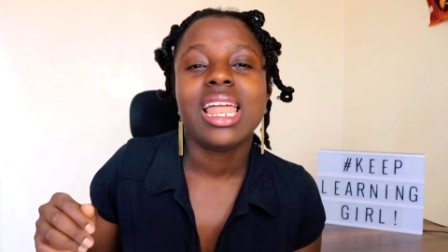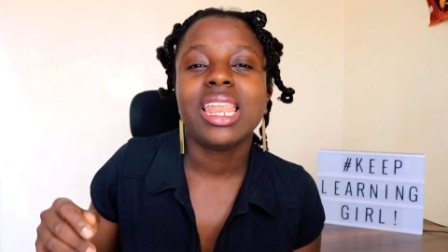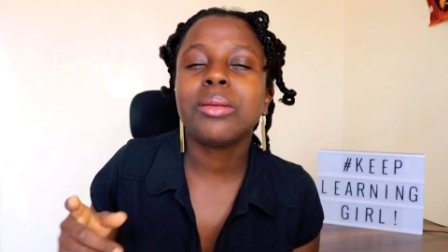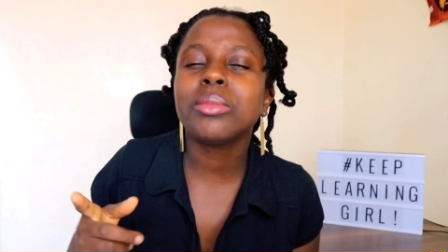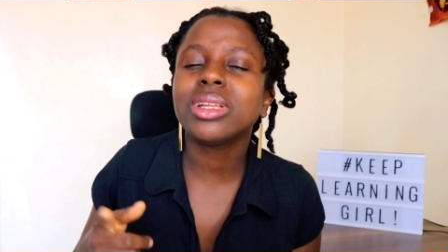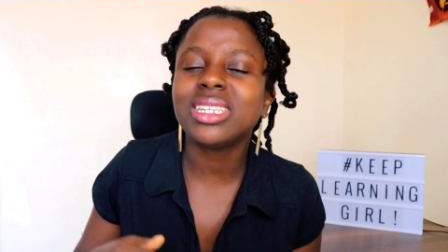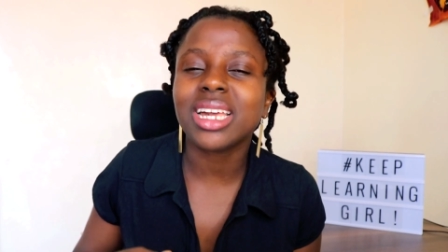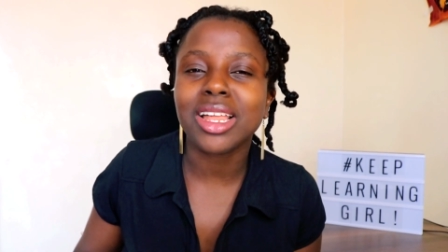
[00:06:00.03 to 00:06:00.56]

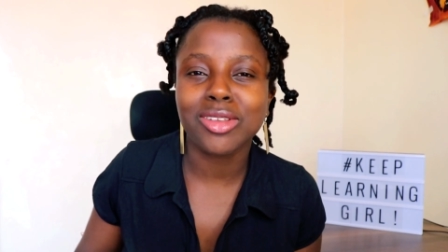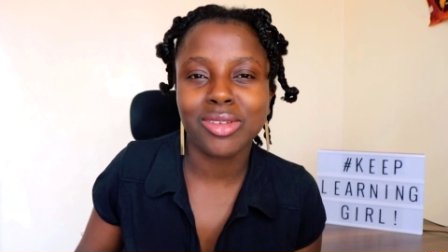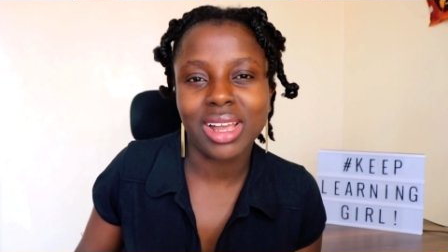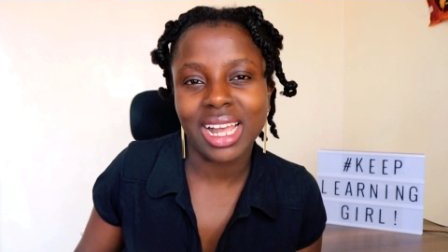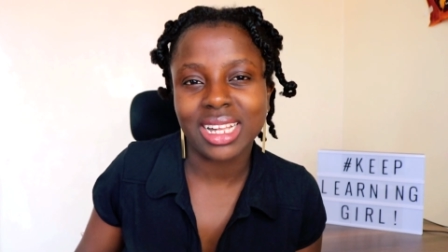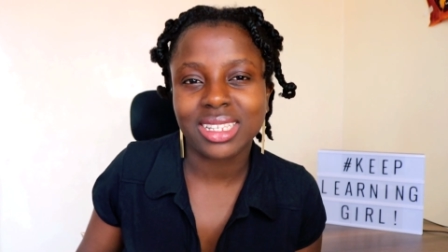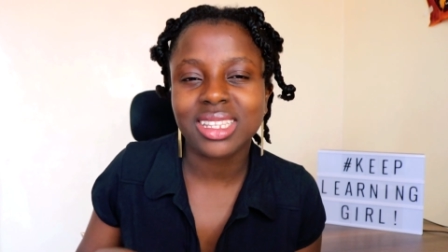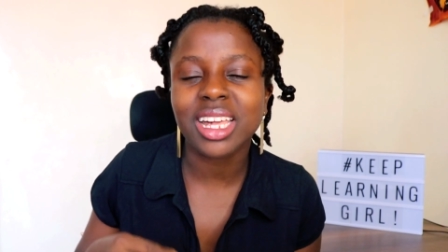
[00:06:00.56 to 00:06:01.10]
let me tell you
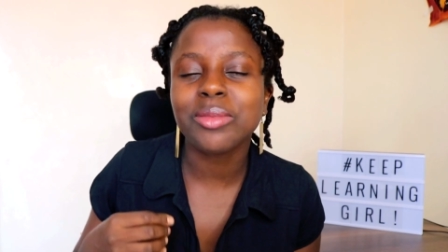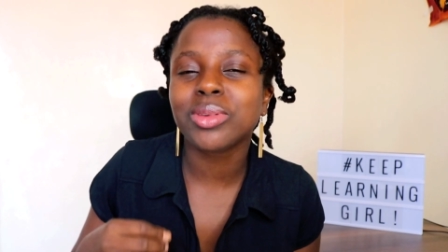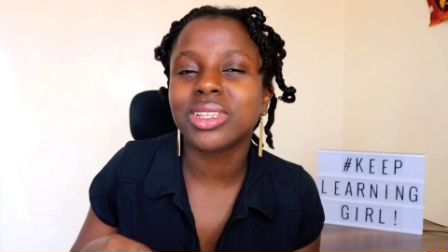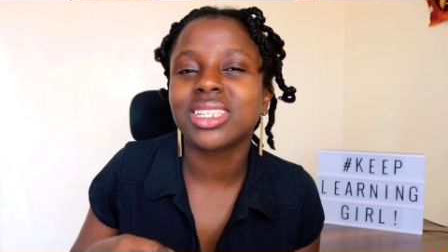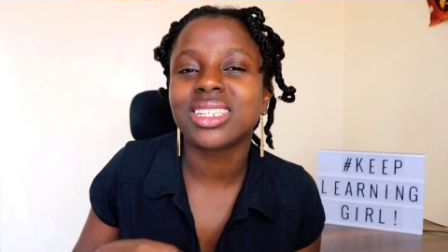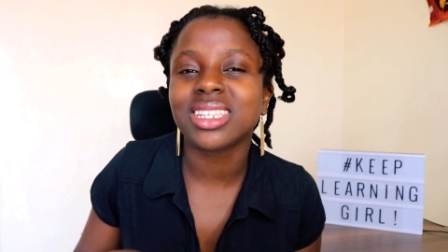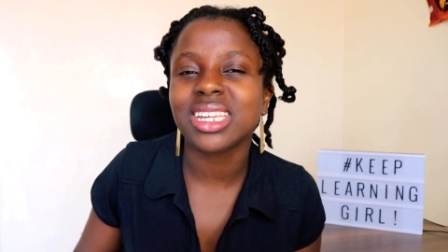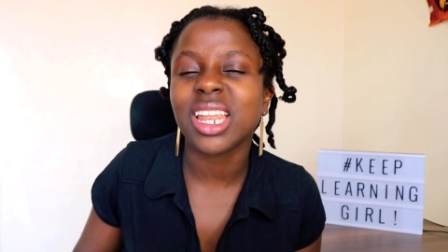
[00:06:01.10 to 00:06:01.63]
guys 10
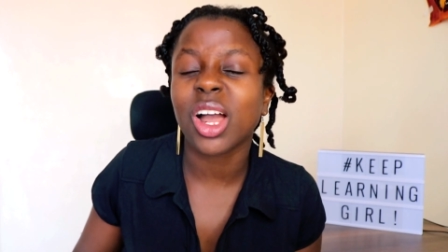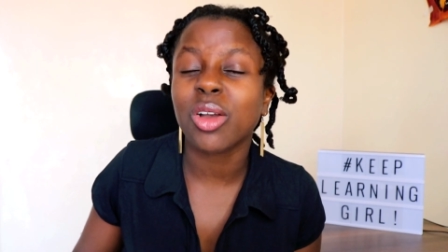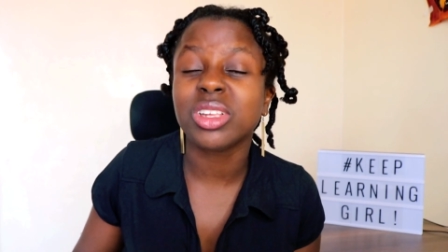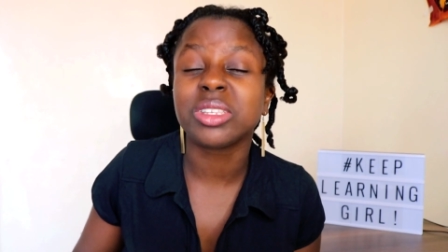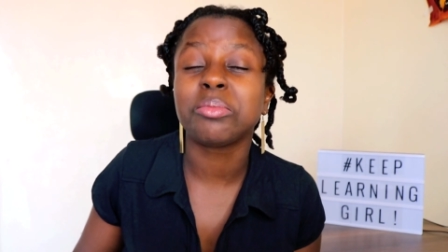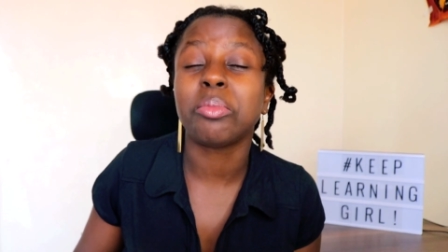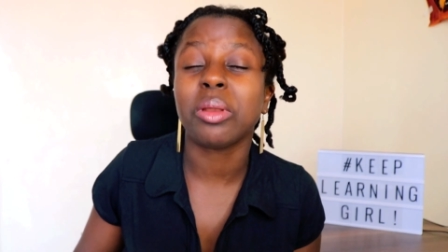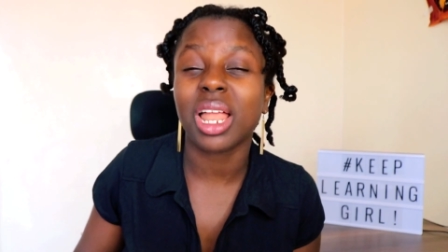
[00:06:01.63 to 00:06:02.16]
btc now
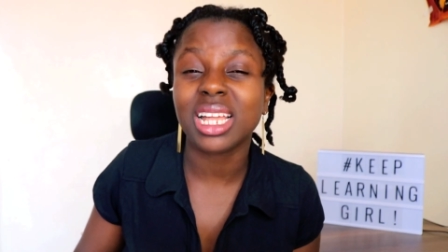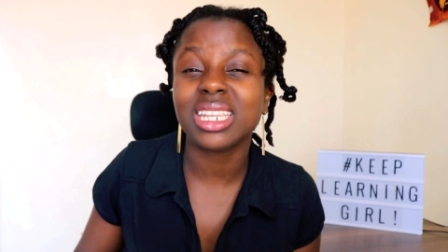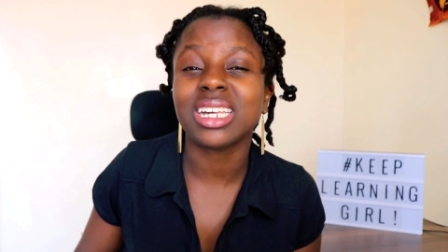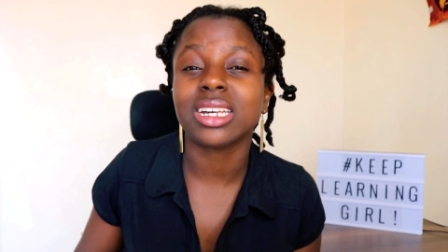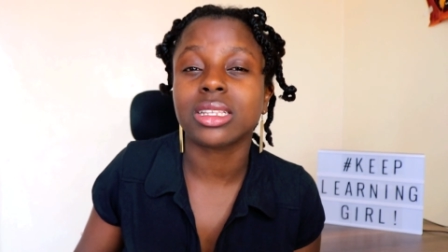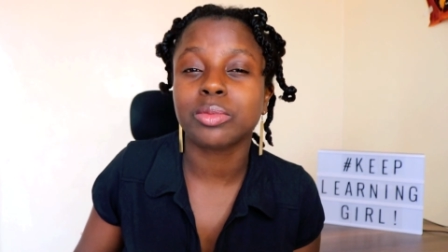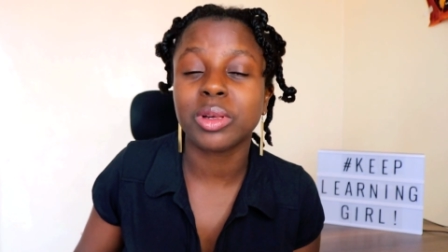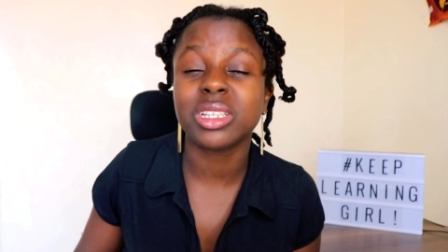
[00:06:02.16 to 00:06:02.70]
is bloody
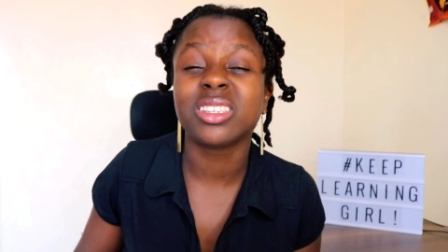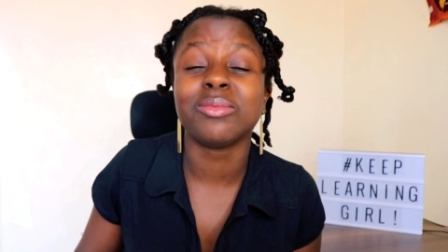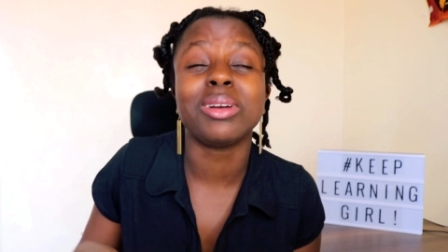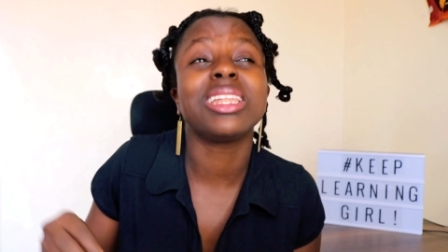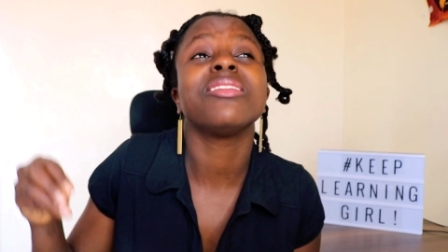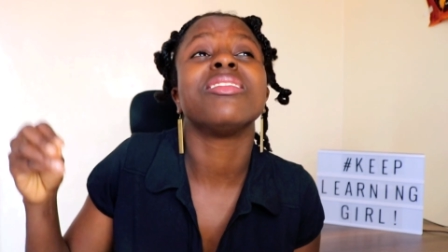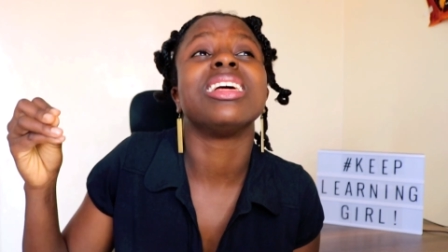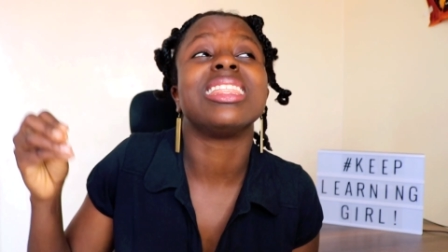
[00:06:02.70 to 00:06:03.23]
expensive
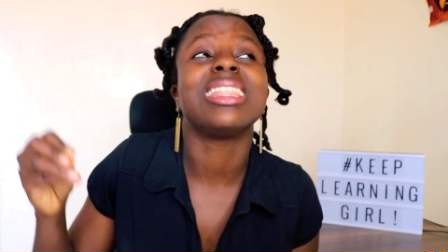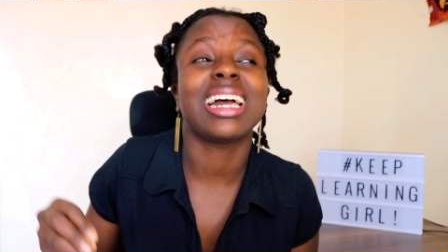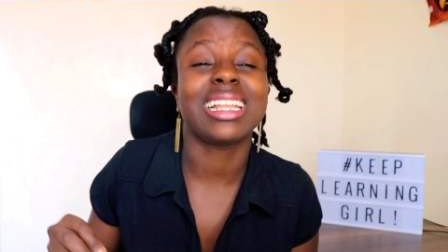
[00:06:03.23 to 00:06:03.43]
but even